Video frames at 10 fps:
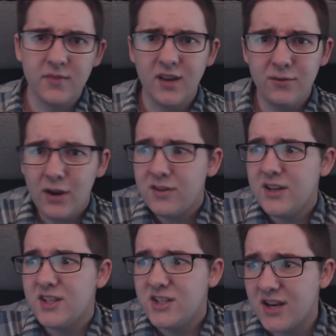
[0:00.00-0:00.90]
If you have
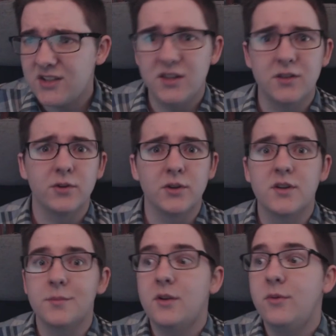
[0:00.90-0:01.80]
any suggestions for
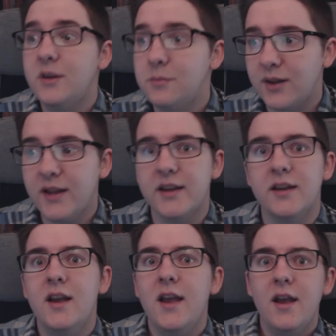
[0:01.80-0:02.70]
something we can play,
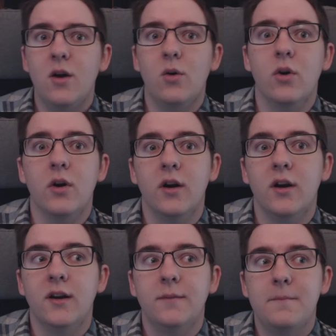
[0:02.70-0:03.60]

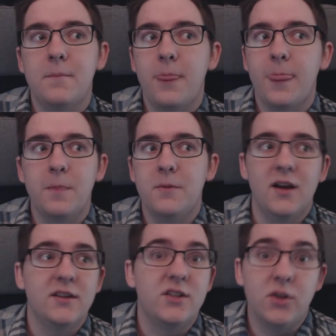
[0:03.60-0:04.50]
or
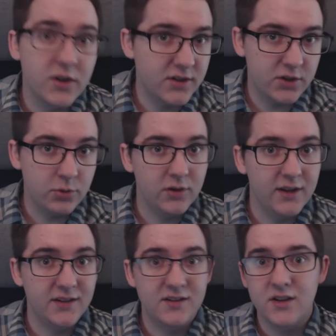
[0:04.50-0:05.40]
a series that you would
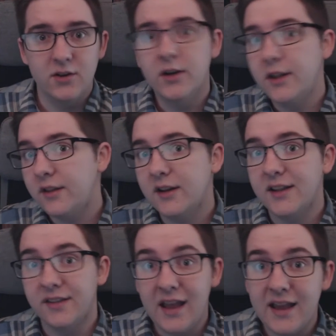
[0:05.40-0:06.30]
like to see, or anything
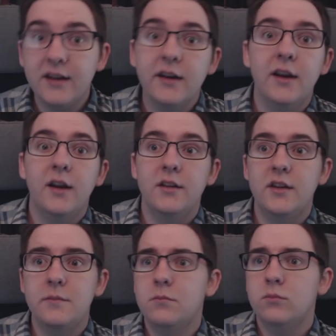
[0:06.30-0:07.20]
like that,
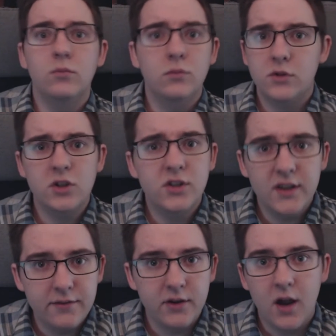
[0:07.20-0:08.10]
then just
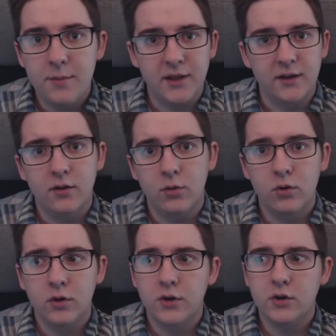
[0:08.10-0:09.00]
leave a comment
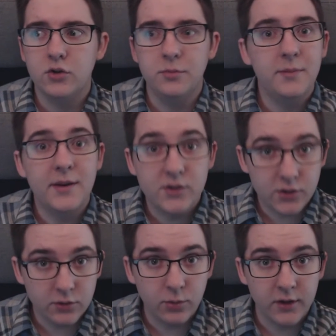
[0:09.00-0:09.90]
or shoot me a message
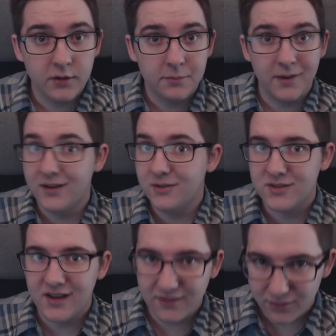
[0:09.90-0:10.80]
on Twitter. My
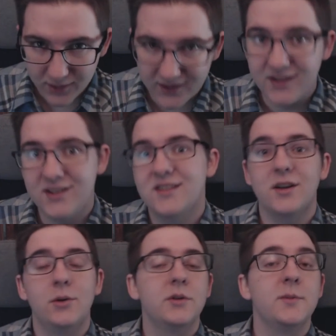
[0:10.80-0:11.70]
handle's @forkh, as
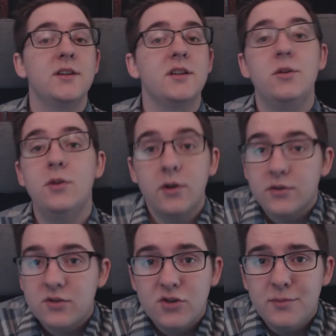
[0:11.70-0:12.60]
I always mention. You can
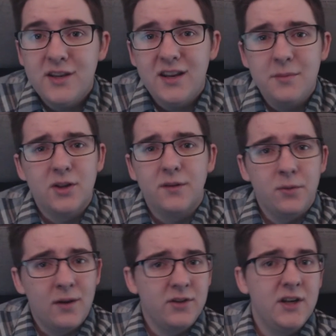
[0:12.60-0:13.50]
also shoot me an email if
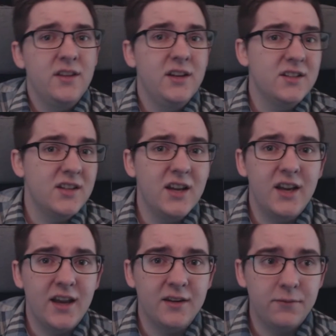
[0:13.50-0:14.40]
you have anything to
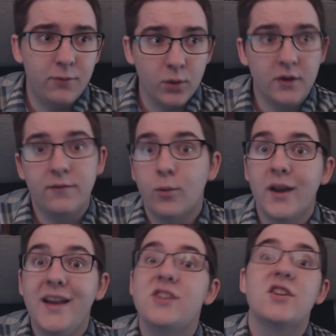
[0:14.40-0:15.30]
say at
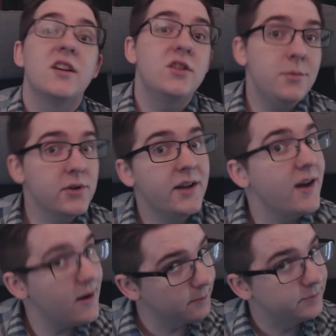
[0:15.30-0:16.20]

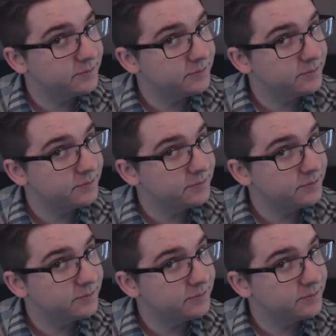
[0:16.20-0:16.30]
fork4h@gmail.com.